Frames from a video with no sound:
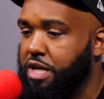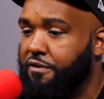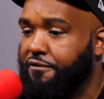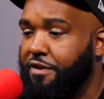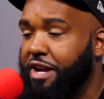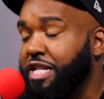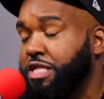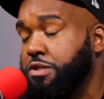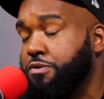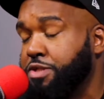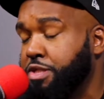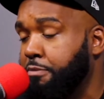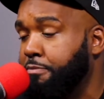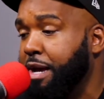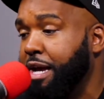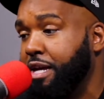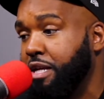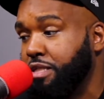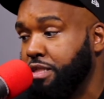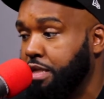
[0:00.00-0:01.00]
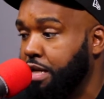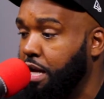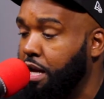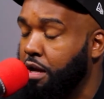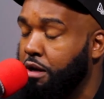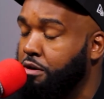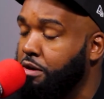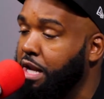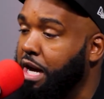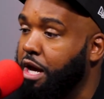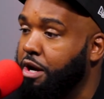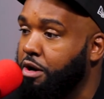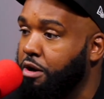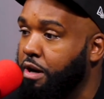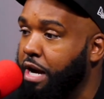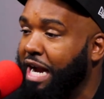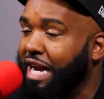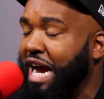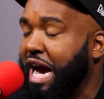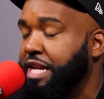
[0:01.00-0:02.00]
different. That shit was amazing. I ain't gonna lie though.
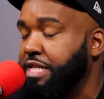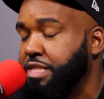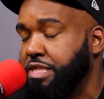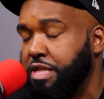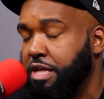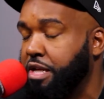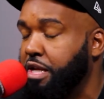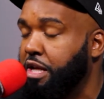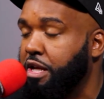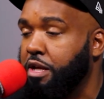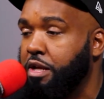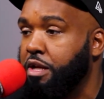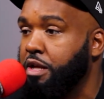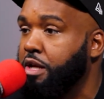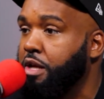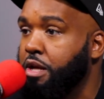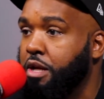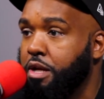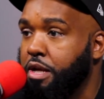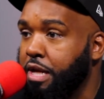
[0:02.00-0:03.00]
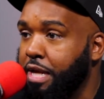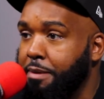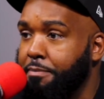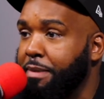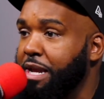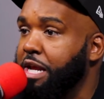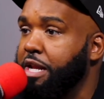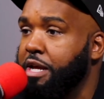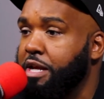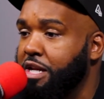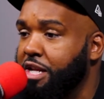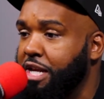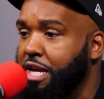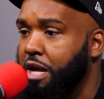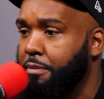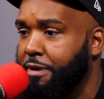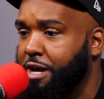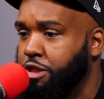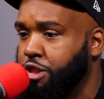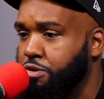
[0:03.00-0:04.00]
I gotta see it again immediately.
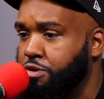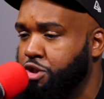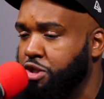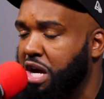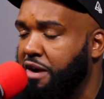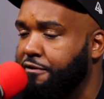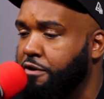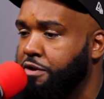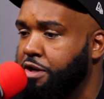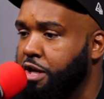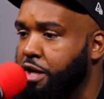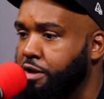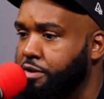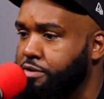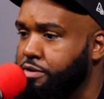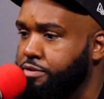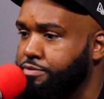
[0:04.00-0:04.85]
And make sure what you have on deck.